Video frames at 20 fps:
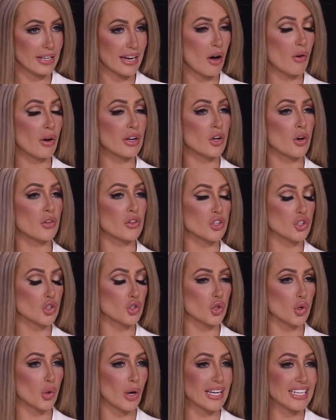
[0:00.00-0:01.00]
Now, I know that
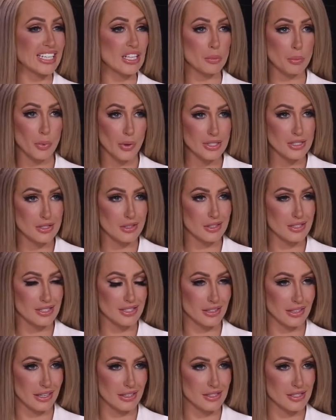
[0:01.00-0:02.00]
Ukrainian President
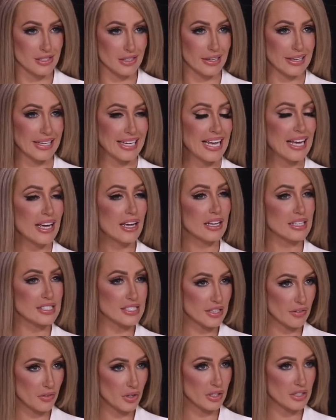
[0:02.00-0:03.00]
Zelensky is
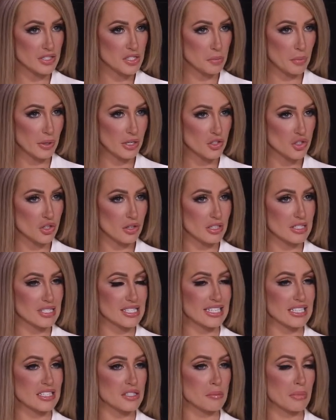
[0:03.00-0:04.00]
giving a speech at this
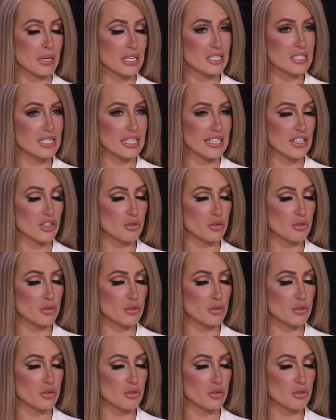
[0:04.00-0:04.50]
year's meeting.